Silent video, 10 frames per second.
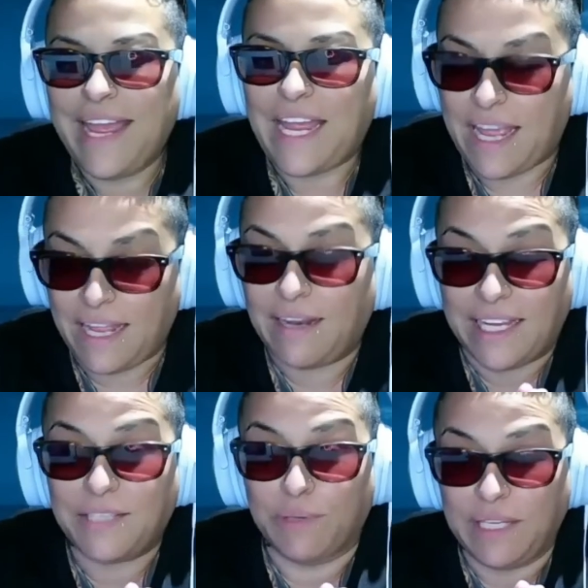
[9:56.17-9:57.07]
It
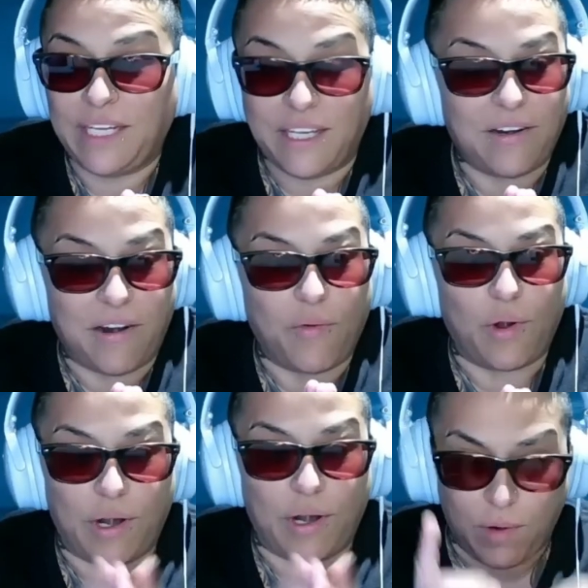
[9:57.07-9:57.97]
is really good
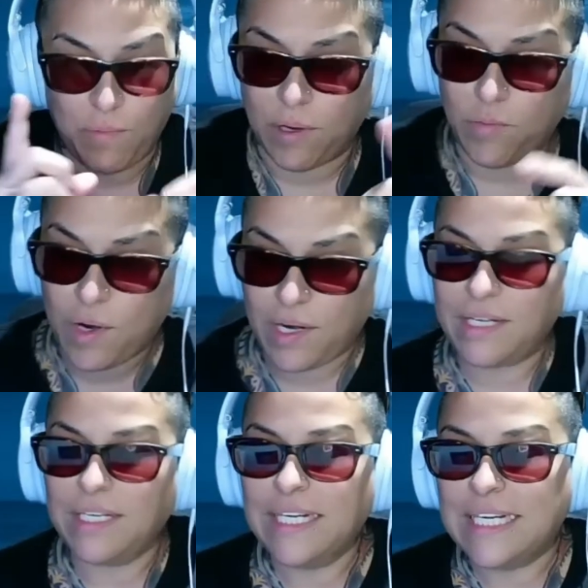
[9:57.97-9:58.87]
artwork. 111.